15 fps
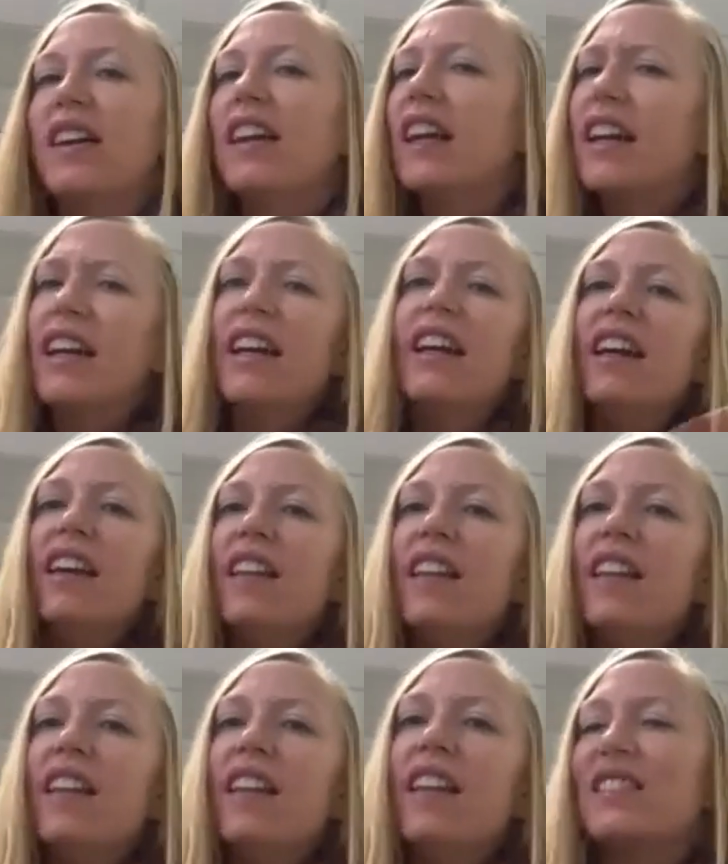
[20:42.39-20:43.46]
Like
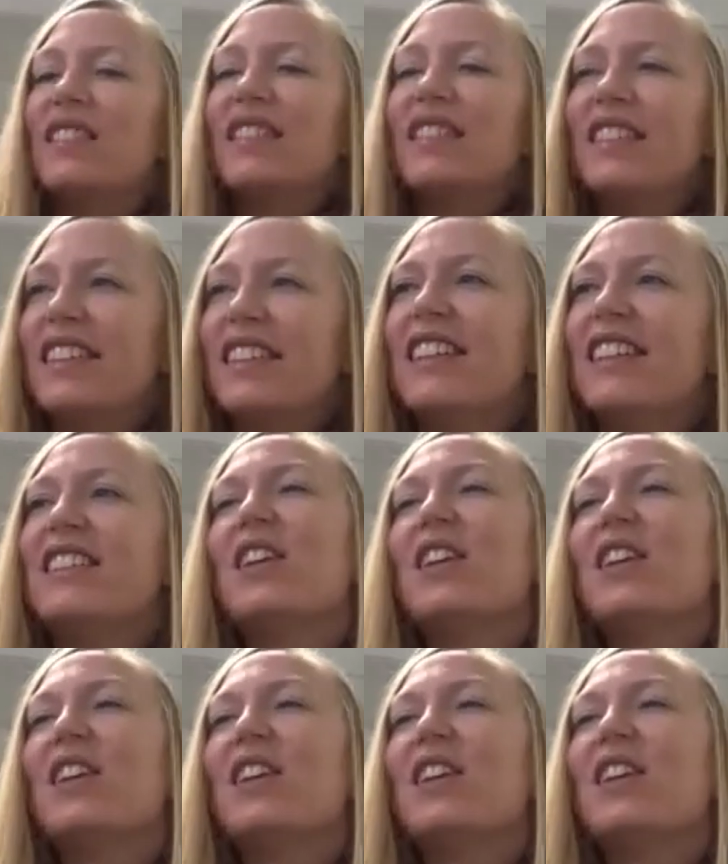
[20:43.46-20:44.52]
it's it's
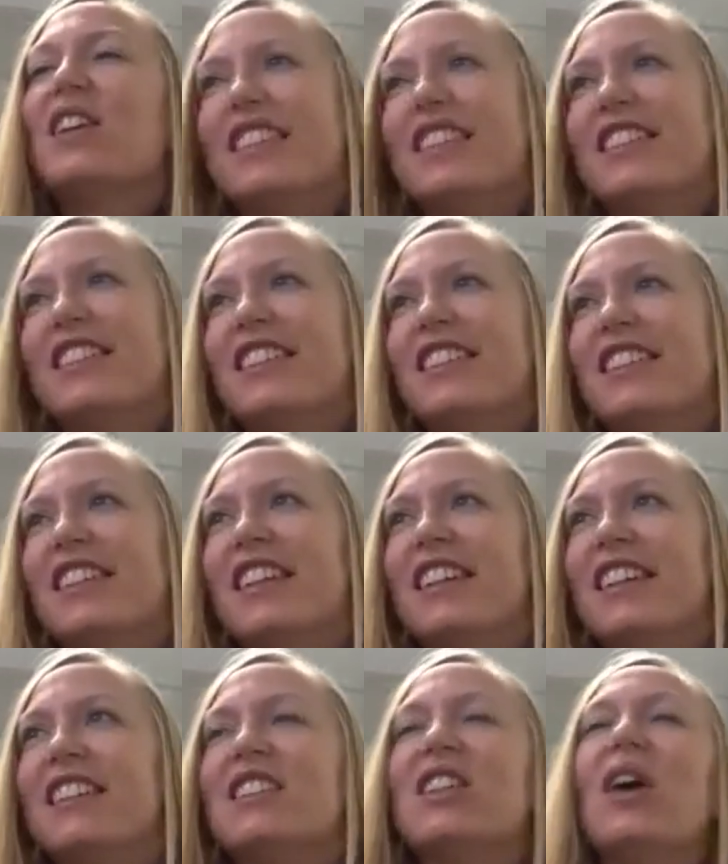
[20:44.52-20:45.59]
so much
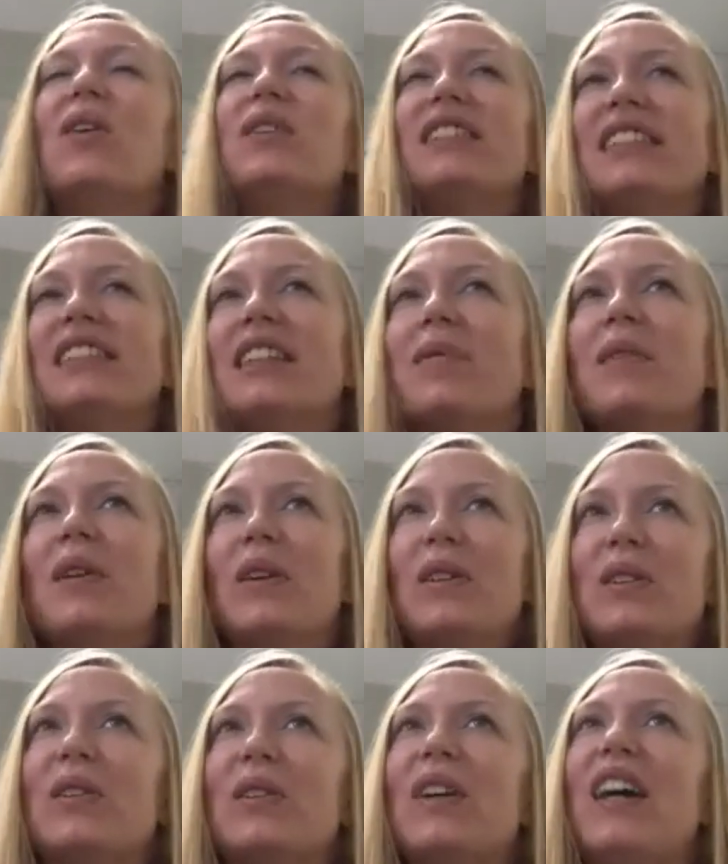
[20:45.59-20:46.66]
so similar
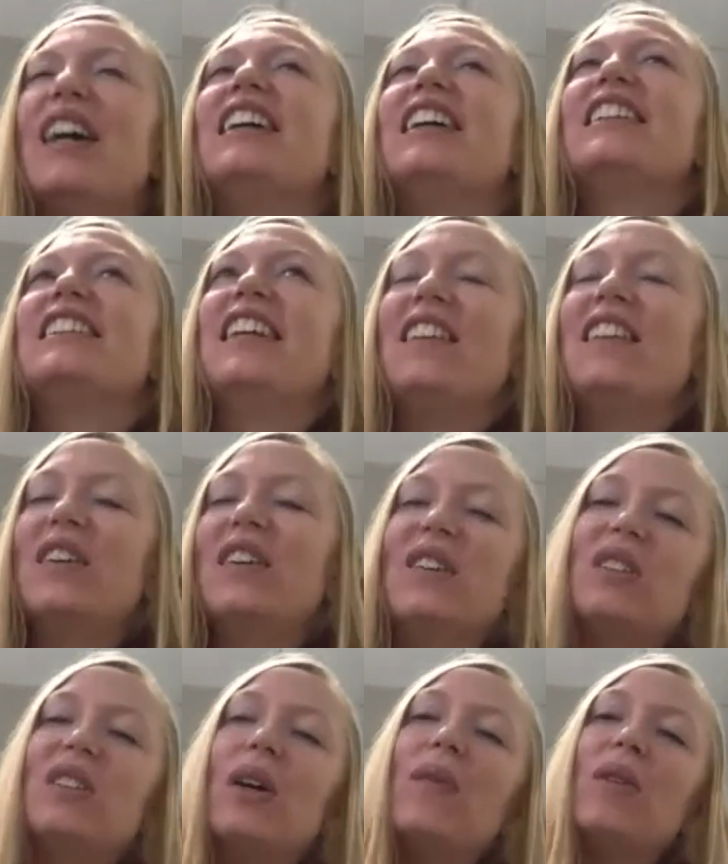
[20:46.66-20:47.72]
to us and there's
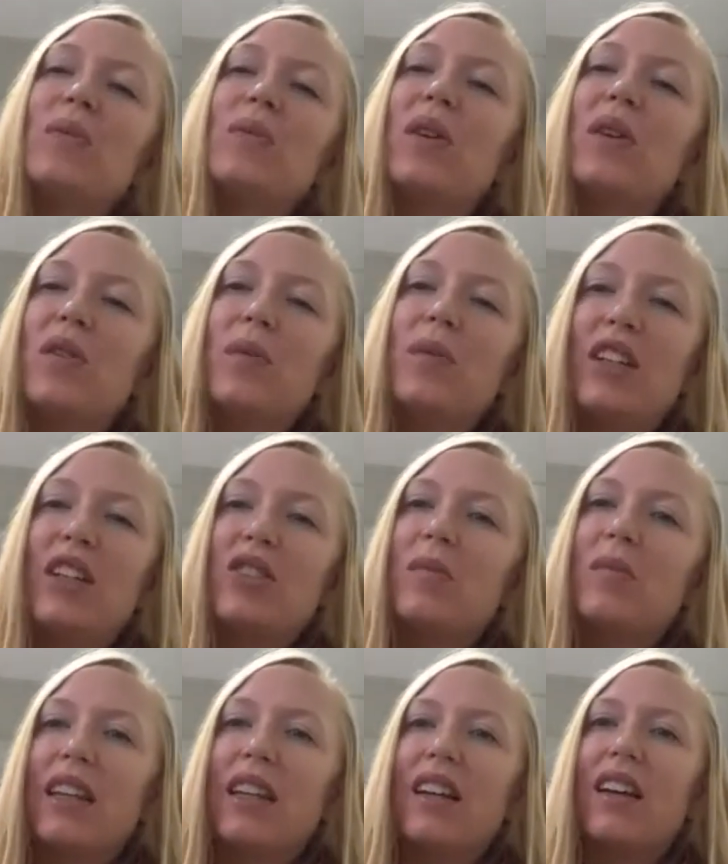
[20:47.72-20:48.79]
so much more information
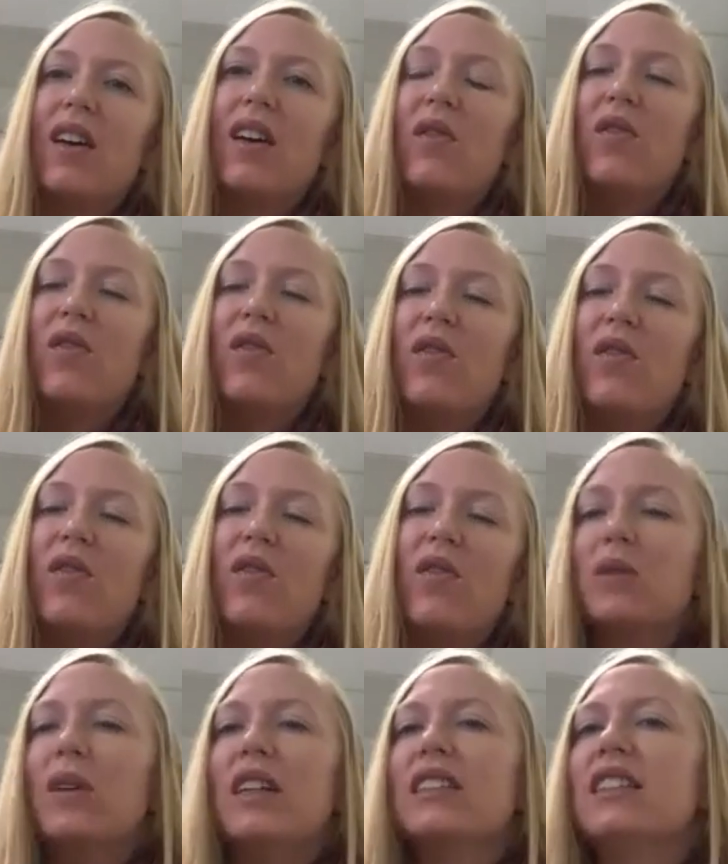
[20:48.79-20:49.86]
being available
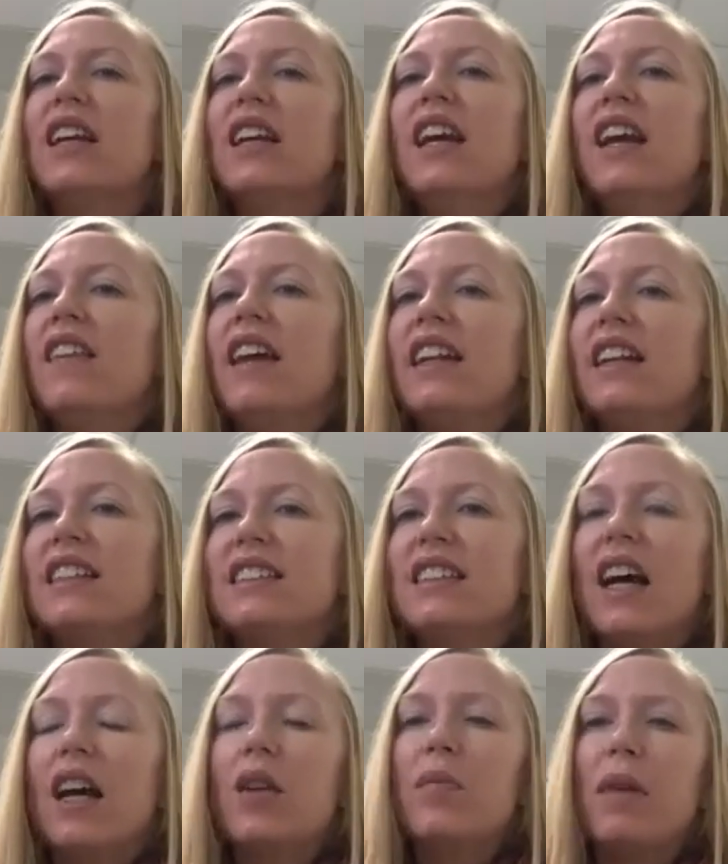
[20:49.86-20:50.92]
to us that it's
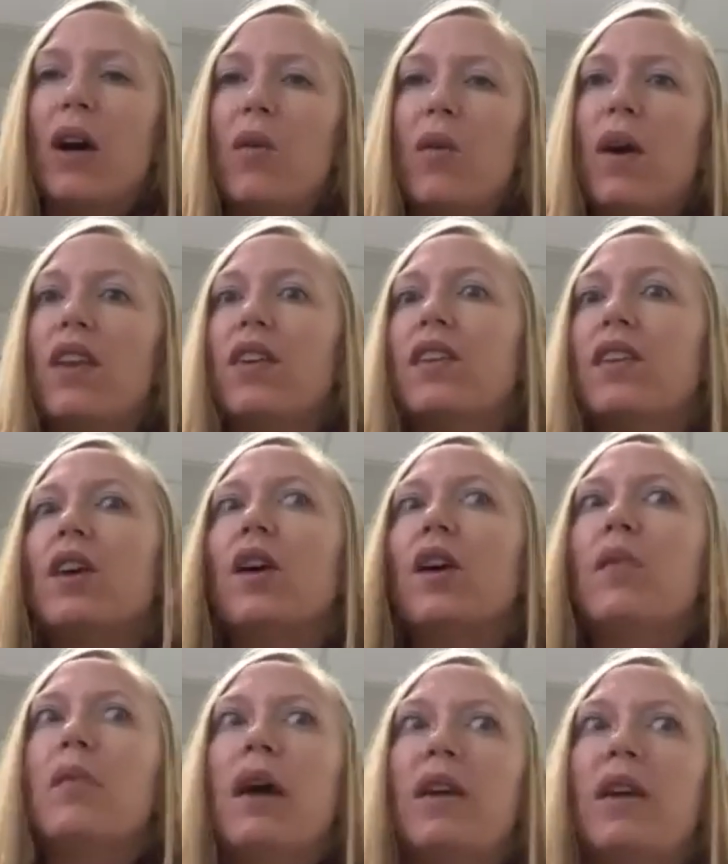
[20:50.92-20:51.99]
not about whether they're a
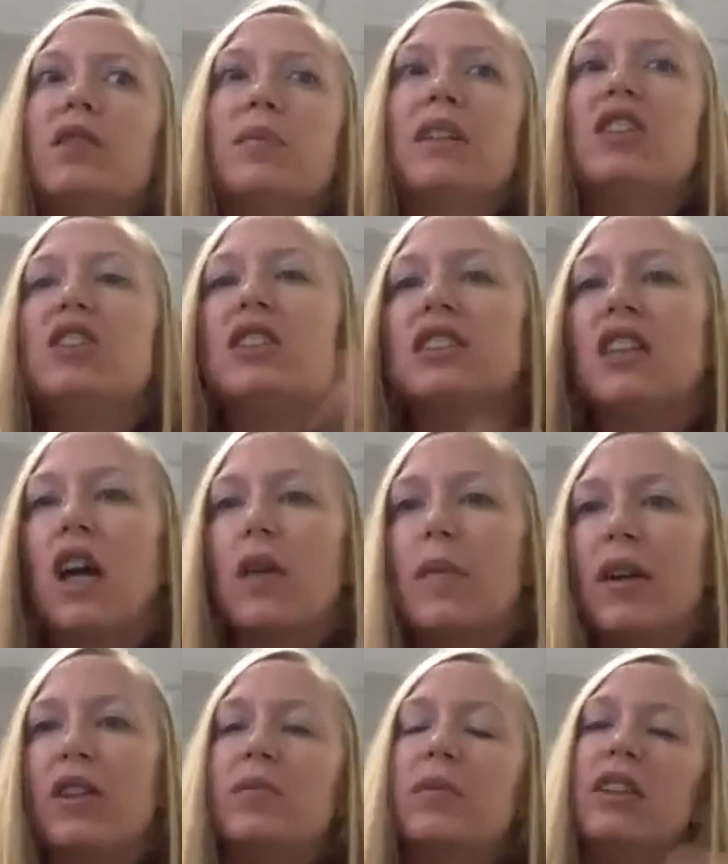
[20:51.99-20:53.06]
better species not a better
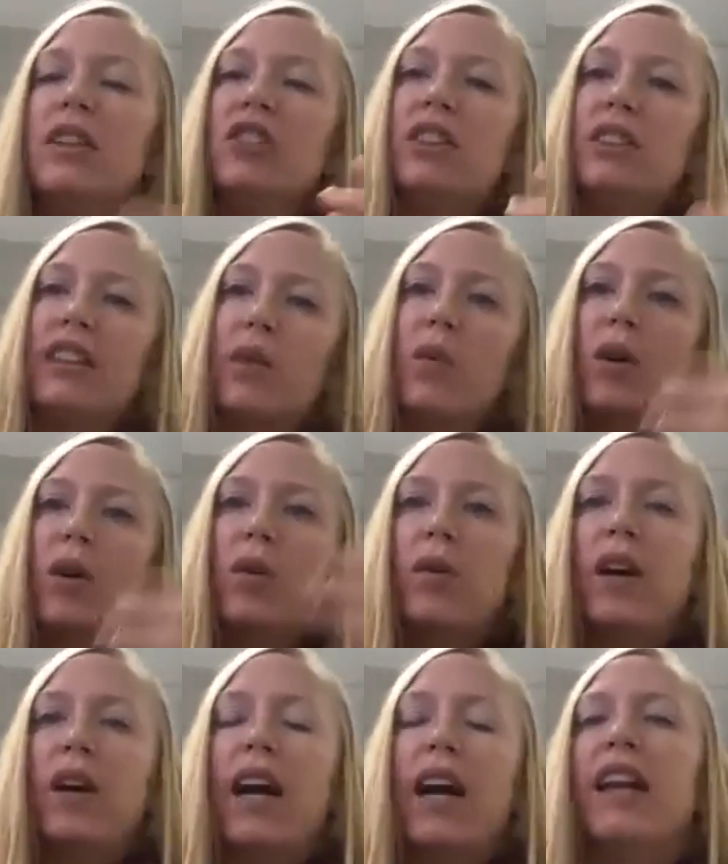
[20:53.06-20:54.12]
species like where we're at